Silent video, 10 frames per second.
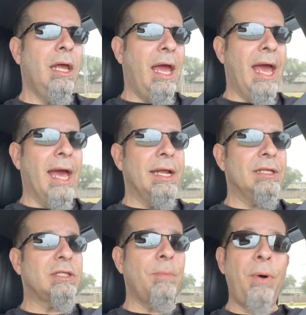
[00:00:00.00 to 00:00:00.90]

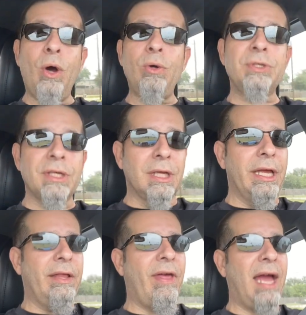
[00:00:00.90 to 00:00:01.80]
And
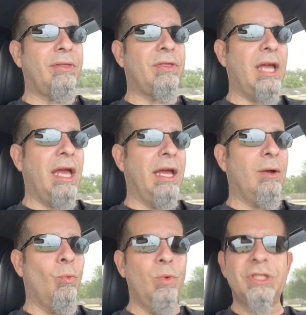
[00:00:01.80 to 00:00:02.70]
supposedly that
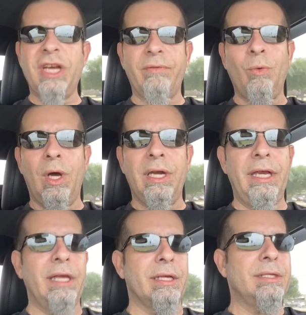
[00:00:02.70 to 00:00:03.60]
thing, whichever one it
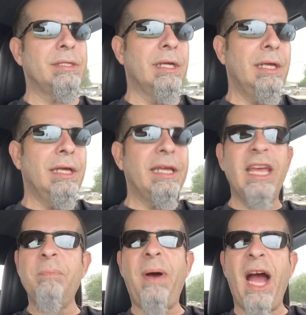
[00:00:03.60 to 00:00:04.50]
is,
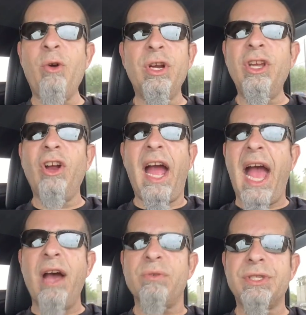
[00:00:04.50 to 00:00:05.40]
can power your
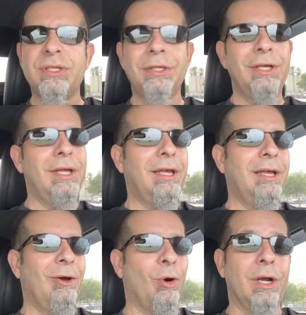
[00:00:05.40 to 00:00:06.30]
house,
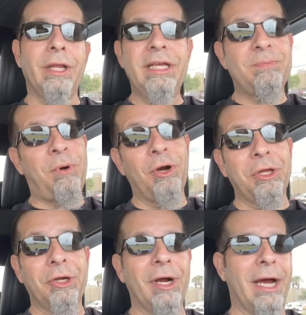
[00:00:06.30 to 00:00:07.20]
or at least part of
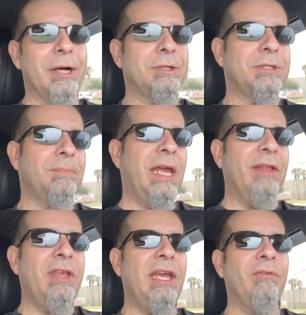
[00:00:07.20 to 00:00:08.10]
your house, in
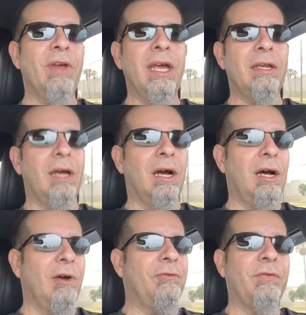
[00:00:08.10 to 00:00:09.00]
the event
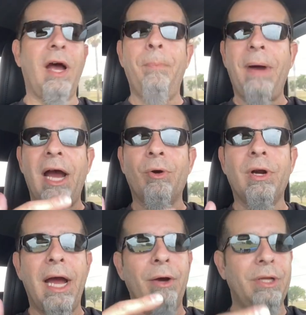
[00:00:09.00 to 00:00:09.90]
of a power
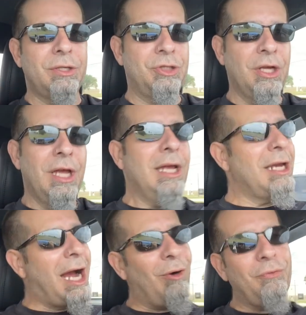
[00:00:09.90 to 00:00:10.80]
outage.
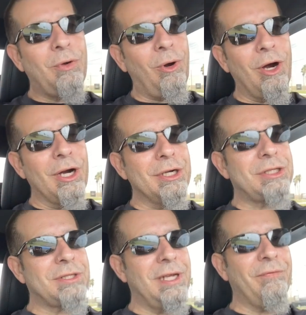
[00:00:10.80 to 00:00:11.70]
Now, of
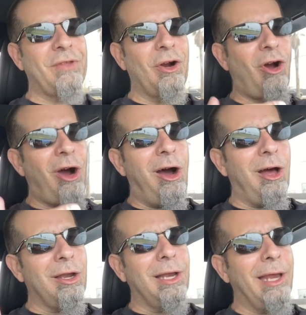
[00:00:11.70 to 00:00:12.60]
course, if they're
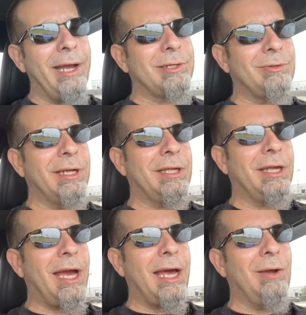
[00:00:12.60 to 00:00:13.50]
all electric, you
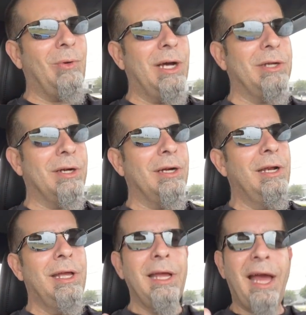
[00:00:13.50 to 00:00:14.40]
got to wonder,
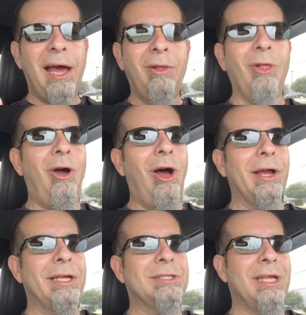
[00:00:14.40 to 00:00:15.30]
how
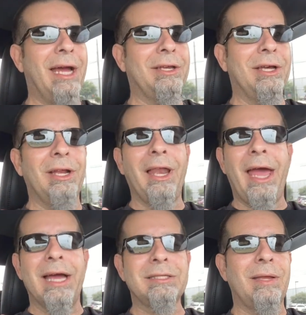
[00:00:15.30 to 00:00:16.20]
long is that going to
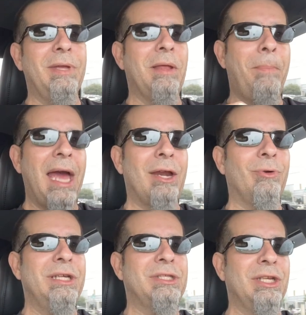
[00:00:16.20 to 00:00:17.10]
last? I mean, the
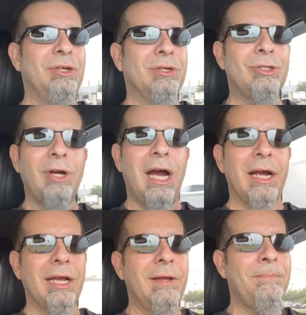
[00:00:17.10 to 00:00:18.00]
batteries in your
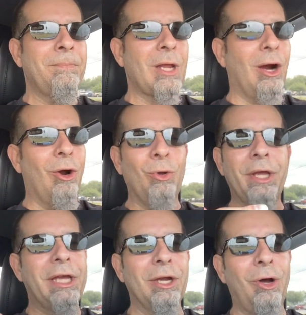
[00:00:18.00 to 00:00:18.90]
truck are
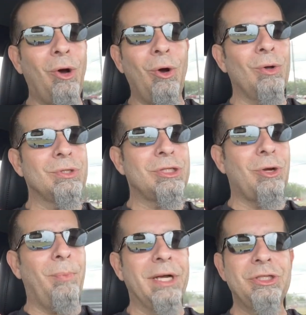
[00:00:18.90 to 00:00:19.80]
only going to hold
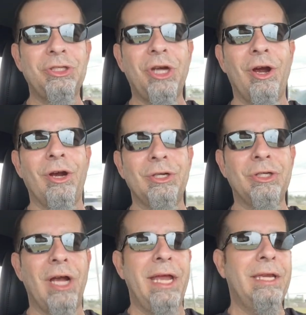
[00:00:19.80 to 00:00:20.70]
so much charge,
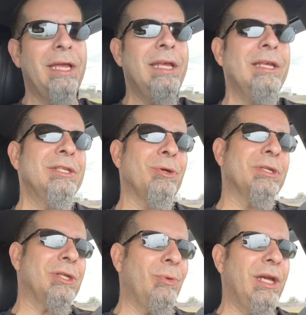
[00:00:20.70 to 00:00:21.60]
right? So
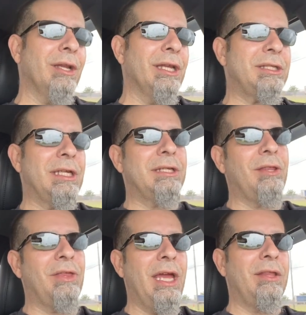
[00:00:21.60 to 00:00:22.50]
is it realistic to
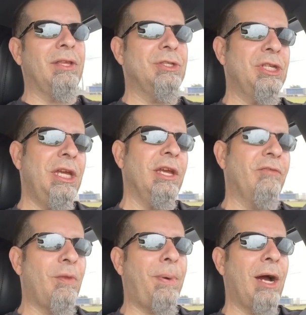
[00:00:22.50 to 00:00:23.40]
think that, gee,
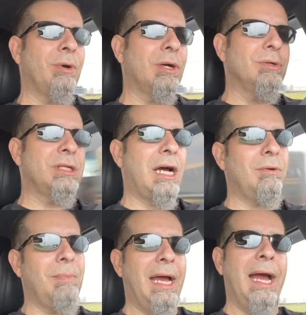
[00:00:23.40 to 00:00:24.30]
if the power goes out
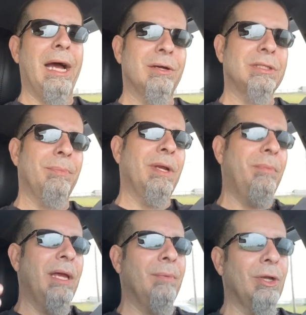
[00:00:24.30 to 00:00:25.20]
in my house, I'm going to
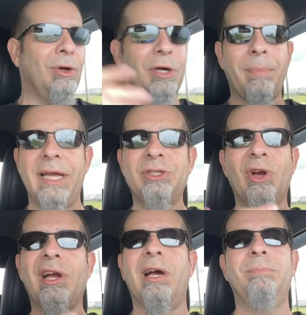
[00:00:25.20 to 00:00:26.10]
be able to hook my
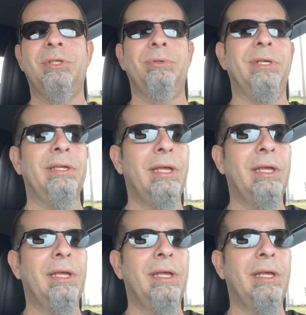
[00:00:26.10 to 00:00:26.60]
truck up to it